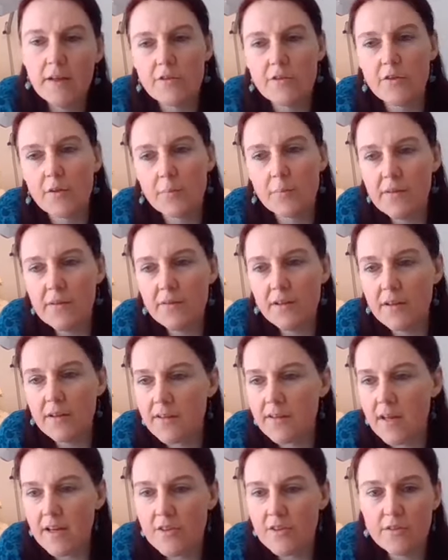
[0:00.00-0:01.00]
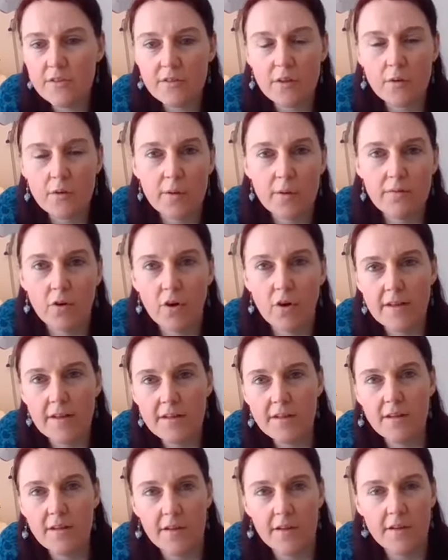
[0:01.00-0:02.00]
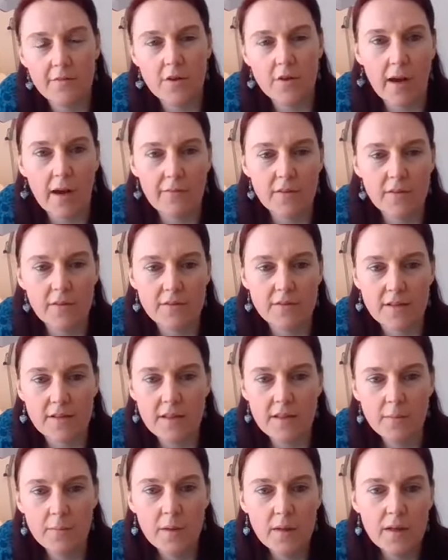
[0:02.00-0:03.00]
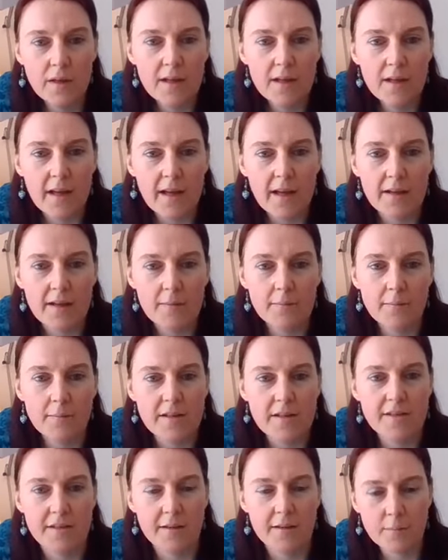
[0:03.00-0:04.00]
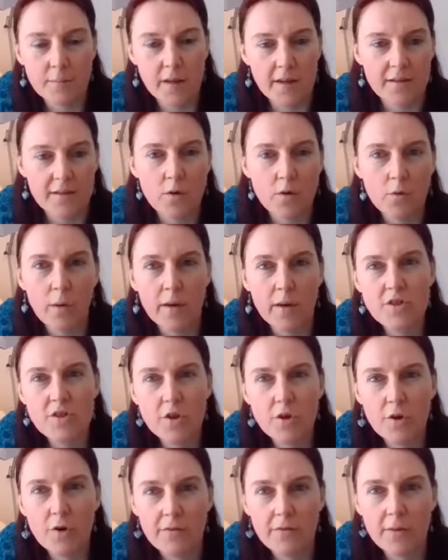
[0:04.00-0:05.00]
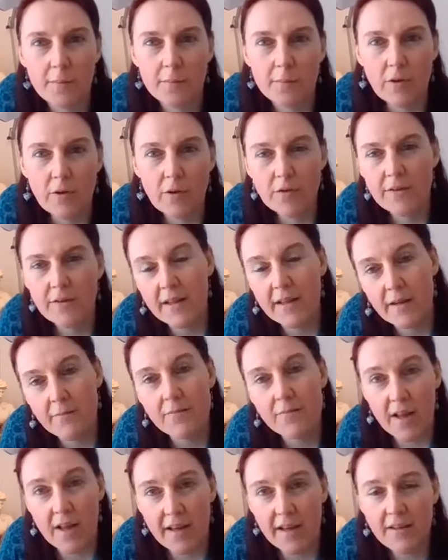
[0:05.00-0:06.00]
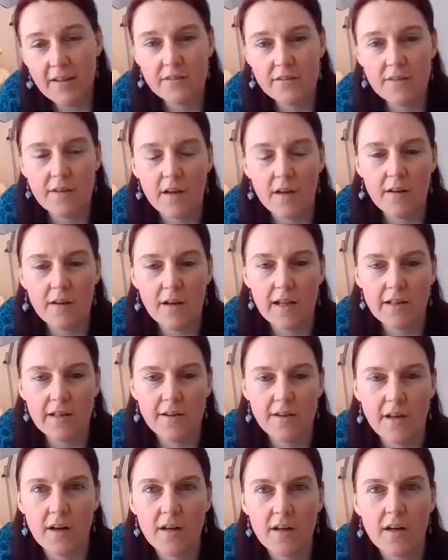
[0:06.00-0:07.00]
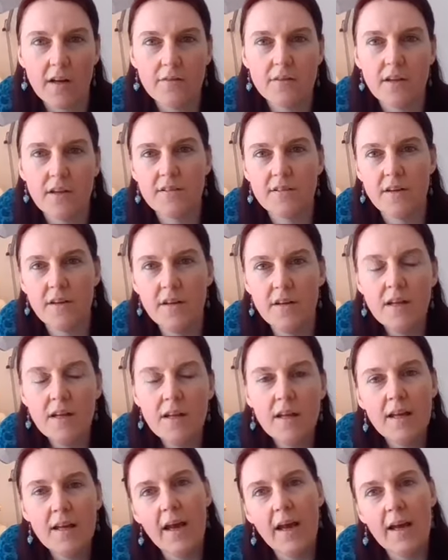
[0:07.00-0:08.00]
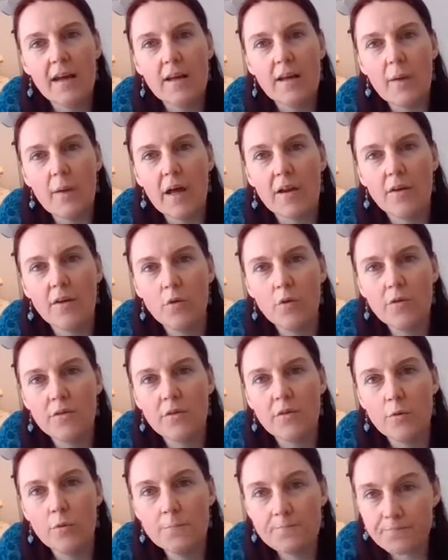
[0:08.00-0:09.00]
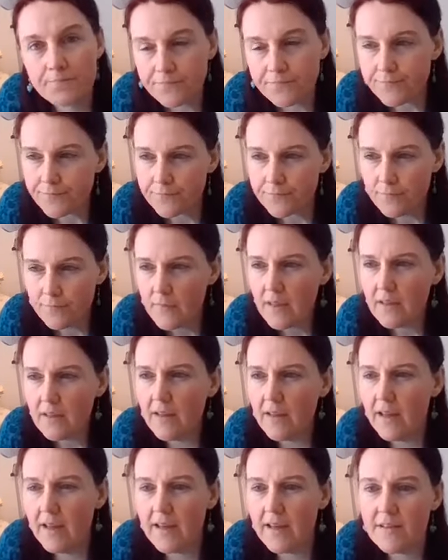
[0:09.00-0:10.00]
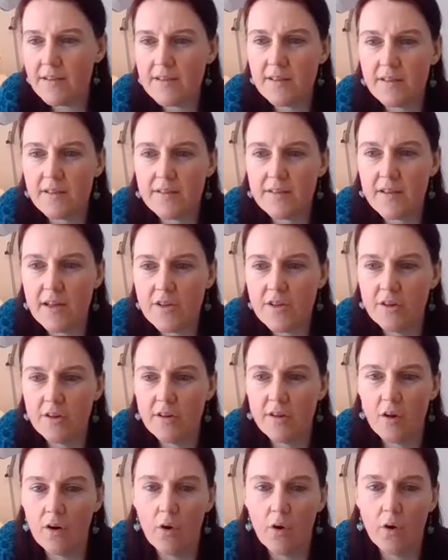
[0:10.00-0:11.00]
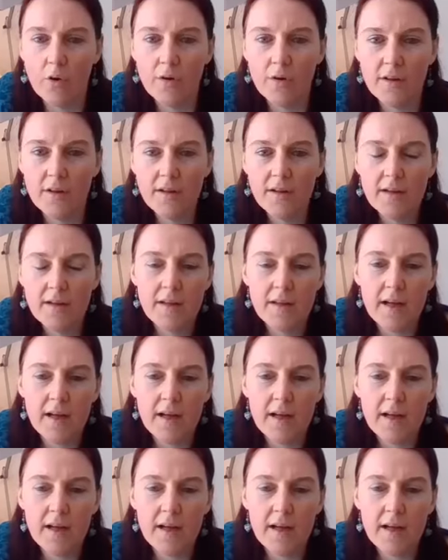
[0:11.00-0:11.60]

So the previous sessions that we've already done, if you haven't seen them, I did a kind of quick tour of the building in Inverness, the Highland Archive Centre, and also did a session on